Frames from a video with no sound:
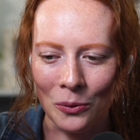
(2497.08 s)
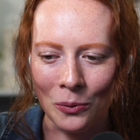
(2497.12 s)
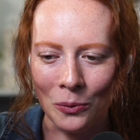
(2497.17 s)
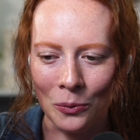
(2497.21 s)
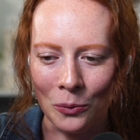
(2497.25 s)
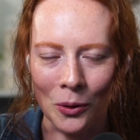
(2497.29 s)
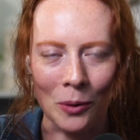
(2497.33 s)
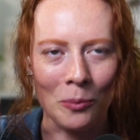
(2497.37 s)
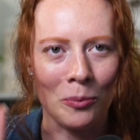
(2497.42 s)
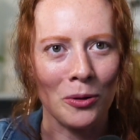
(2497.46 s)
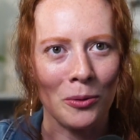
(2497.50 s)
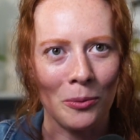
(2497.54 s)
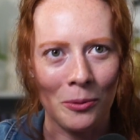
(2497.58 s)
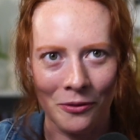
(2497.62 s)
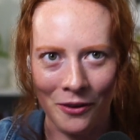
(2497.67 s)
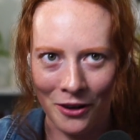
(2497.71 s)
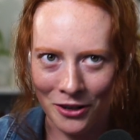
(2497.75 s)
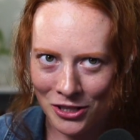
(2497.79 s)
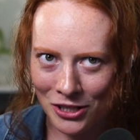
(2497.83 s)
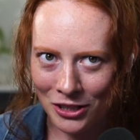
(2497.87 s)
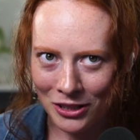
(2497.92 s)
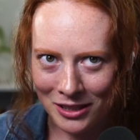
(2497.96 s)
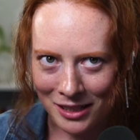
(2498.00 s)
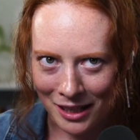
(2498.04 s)
were a
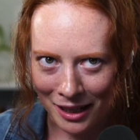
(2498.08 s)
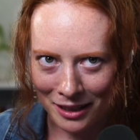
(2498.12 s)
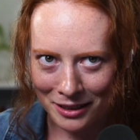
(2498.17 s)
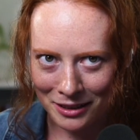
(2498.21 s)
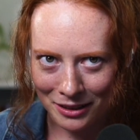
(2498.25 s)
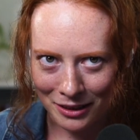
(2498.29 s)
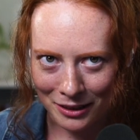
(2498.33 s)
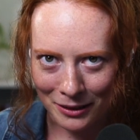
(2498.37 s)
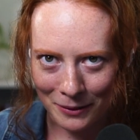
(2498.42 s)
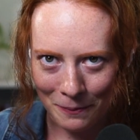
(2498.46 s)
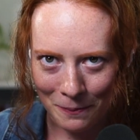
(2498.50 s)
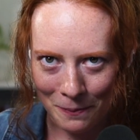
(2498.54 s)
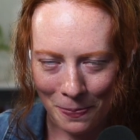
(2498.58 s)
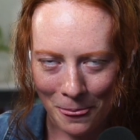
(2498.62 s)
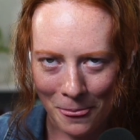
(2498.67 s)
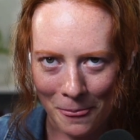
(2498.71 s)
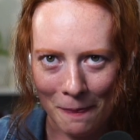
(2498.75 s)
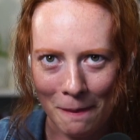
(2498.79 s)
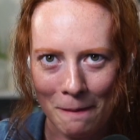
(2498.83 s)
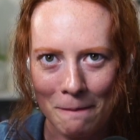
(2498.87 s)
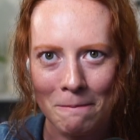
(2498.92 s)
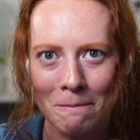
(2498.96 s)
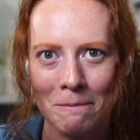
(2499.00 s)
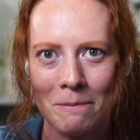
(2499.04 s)
pre-professional dancer
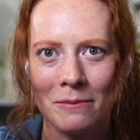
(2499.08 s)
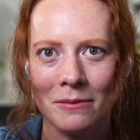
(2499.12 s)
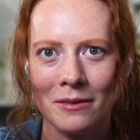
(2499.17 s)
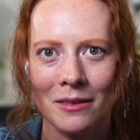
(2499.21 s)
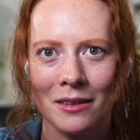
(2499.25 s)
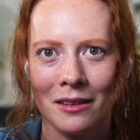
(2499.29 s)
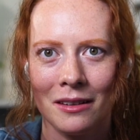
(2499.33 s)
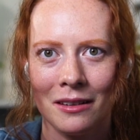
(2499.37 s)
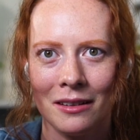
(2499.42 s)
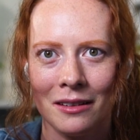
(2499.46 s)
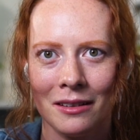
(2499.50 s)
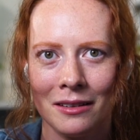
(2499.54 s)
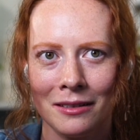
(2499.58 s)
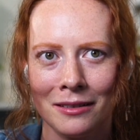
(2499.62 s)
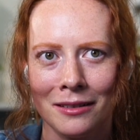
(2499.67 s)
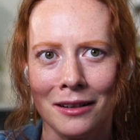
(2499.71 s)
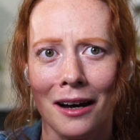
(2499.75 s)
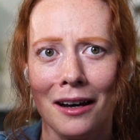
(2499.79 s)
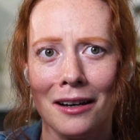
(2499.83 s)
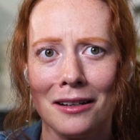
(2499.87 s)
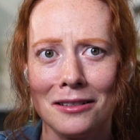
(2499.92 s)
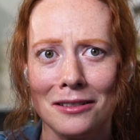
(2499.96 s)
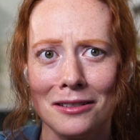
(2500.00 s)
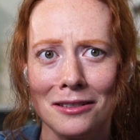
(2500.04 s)

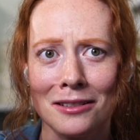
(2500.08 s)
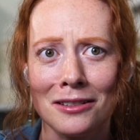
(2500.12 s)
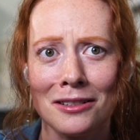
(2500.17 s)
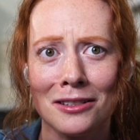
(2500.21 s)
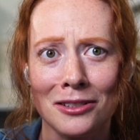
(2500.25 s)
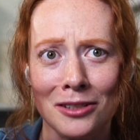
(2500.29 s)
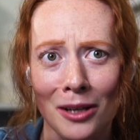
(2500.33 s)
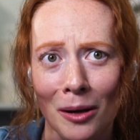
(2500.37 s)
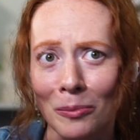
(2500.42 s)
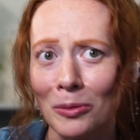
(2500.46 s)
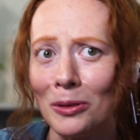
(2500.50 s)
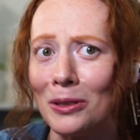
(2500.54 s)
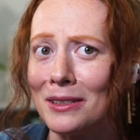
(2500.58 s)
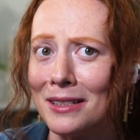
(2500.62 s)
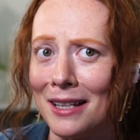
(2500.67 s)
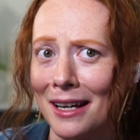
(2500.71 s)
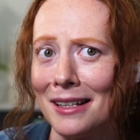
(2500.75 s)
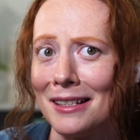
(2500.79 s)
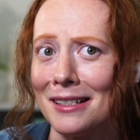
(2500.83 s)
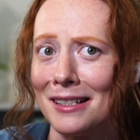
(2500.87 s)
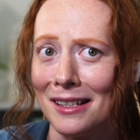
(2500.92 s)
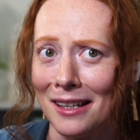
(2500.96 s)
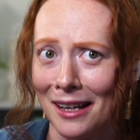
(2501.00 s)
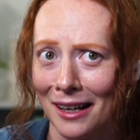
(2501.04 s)
got double
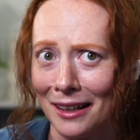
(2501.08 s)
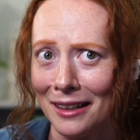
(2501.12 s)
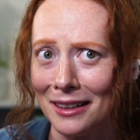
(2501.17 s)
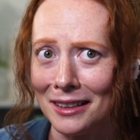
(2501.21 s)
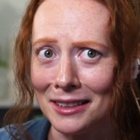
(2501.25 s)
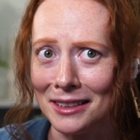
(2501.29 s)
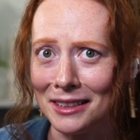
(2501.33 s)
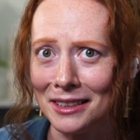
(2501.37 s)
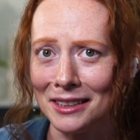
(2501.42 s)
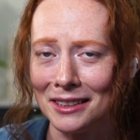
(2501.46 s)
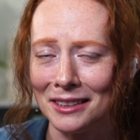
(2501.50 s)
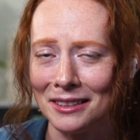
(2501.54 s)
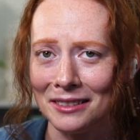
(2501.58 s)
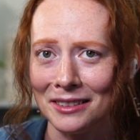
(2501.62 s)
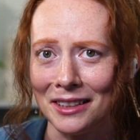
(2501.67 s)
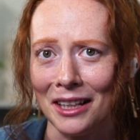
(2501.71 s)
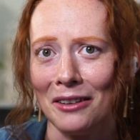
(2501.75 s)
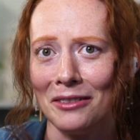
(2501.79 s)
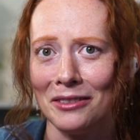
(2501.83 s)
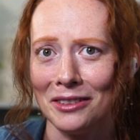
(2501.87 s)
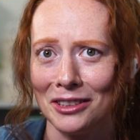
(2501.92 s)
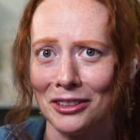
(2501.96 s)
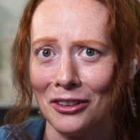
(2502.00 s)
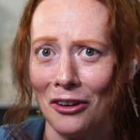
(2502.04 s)
tendonitis
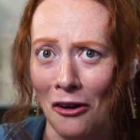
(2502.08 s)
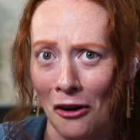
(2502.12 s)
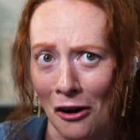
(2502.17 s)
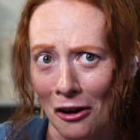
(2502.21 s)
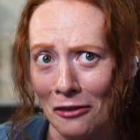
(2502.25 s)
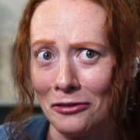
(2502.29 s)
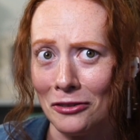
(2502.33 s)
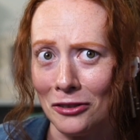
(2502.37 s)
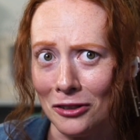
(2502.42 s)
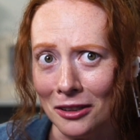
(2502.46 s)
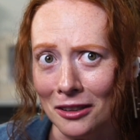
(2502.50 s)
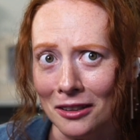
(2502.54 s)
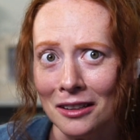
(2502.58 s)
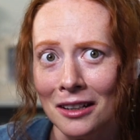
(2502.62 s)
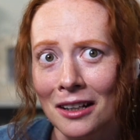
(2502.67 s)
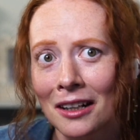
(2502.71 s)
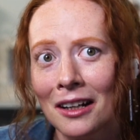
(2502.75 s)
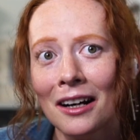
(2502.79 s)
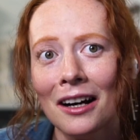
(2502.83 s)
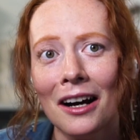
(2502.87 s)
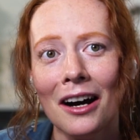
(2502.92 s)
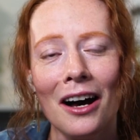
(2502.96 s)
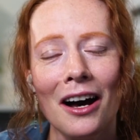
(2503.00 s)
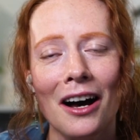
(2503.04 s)
sounds awful.
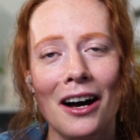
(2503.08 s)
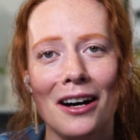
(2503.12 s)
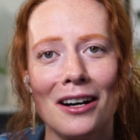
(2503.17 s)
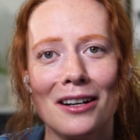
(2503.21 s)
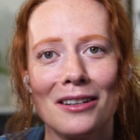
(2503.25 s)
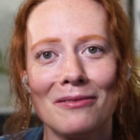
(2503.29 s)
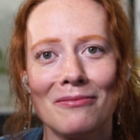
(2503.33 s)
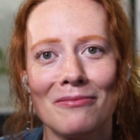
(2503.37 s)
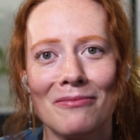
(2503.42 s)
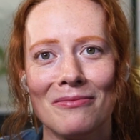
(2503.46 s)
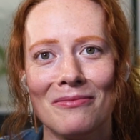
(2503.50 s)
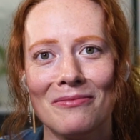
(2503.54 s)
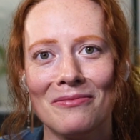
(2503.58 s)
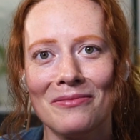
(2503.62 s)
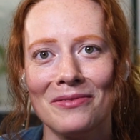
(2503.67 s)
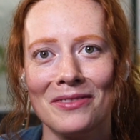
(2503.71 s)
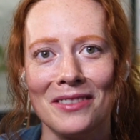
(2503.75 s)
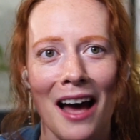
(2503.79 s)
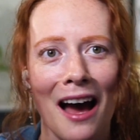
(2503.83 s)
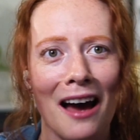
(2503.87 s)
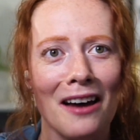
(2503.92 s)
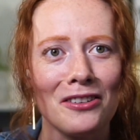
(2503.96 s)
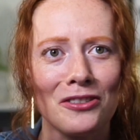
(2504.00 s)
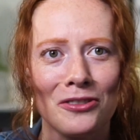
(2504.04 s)
Um,
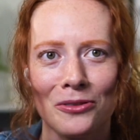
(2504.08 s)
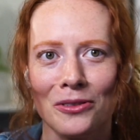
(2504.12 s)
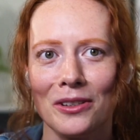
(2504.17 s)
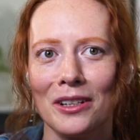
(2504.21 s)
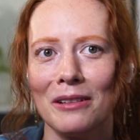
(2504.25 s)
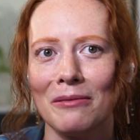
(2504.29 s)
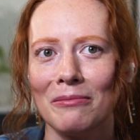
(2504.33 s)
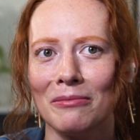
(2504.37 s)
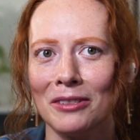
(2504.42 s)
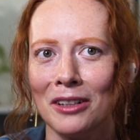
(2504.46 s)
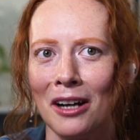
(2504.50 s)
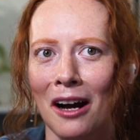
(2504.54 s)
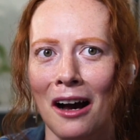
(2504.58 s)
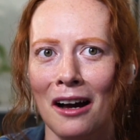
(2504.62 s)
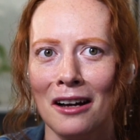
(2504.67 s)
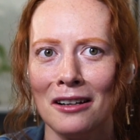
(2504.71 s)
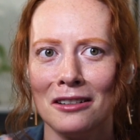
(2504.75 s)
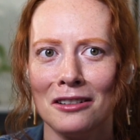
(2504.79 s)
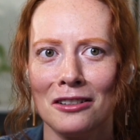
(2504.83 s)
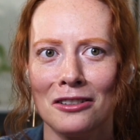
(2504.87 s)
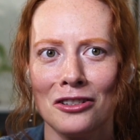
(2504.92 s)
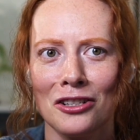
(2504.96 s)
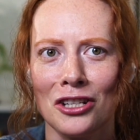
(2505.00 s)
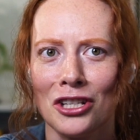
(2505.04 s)
that dream got
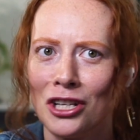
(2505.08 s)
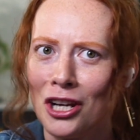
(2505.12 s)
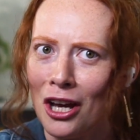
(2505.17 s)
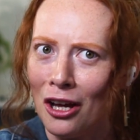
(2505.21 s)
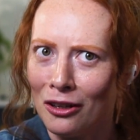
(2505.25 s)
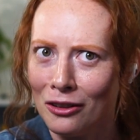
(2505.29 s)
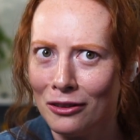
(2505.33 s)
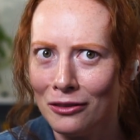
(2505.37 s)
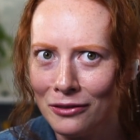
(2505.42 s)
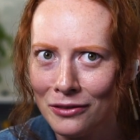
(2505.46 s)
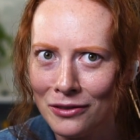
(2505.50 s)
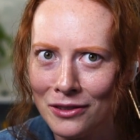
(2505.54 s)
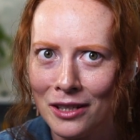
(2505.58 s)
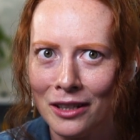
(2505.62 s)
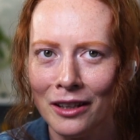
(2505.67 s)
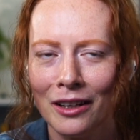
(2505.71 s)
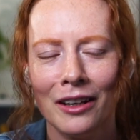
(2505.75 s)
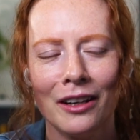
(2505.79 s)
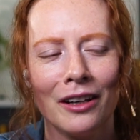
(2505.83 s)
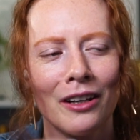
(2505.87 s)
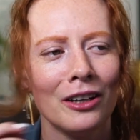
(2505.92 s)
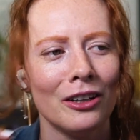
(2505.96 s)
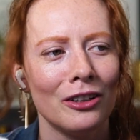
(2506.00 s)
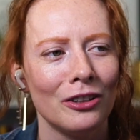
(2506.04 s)
shelved.
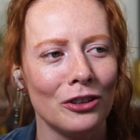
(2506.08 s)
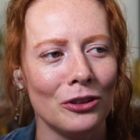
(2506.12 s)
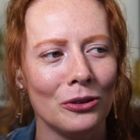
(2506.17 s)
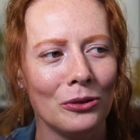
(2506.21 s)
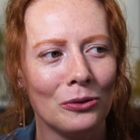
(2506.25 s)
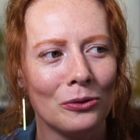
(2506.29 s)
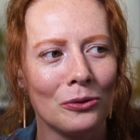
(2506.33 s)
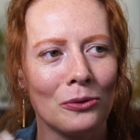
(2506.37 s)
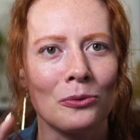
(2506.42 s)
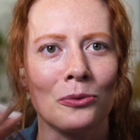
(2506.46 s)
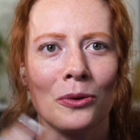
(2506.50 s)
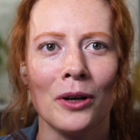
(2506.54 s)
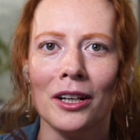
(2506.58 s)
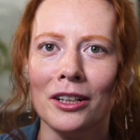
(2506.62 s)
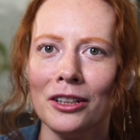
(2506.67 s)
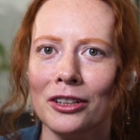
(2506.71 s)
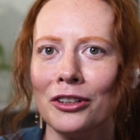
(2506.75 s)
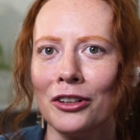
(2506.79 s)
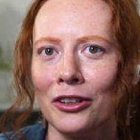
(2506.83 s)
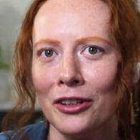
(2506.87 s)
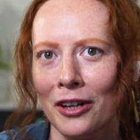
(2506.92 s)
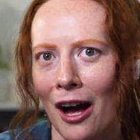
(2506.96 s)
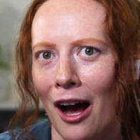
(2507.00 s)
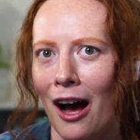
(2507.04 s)
You'd written
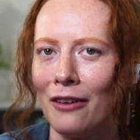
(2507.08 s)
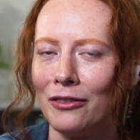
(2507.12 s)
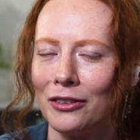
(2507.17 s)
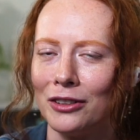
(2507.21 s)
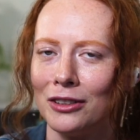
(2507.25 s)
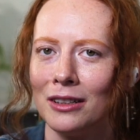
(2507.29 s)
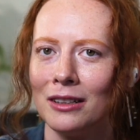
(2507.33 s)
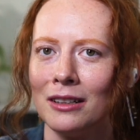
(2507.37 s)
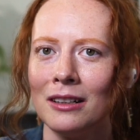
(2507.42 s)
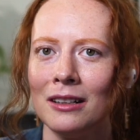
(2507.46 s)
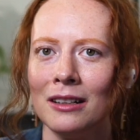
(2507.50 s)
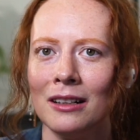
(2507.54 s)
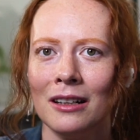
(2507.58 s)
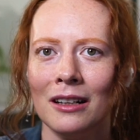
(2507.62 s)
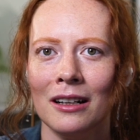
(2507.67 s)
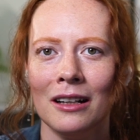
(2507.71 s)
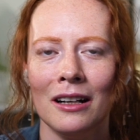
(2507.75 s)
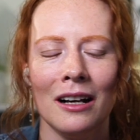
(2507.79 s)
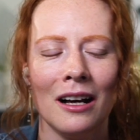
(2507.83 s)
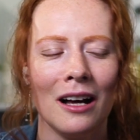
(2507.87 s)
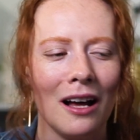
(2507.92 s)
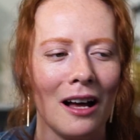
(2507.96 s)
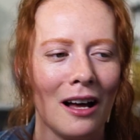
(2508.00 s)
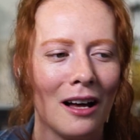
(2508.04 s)
your novel.
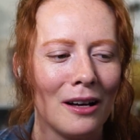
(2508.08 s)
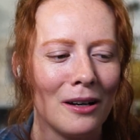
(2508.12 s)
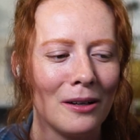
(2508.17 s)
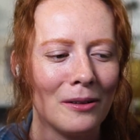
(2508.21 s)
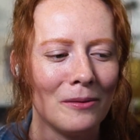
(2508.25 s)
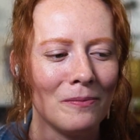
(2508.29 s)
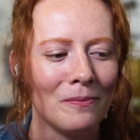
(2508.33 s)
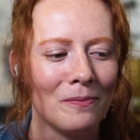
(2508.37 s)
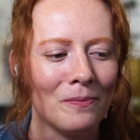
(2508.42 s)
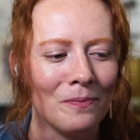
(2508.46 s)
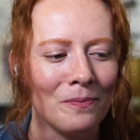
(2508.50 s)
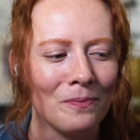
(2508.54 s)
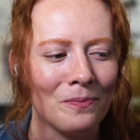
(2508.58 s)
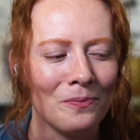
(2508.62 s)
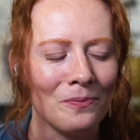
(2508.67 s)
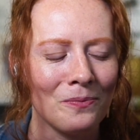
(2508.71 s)
Um,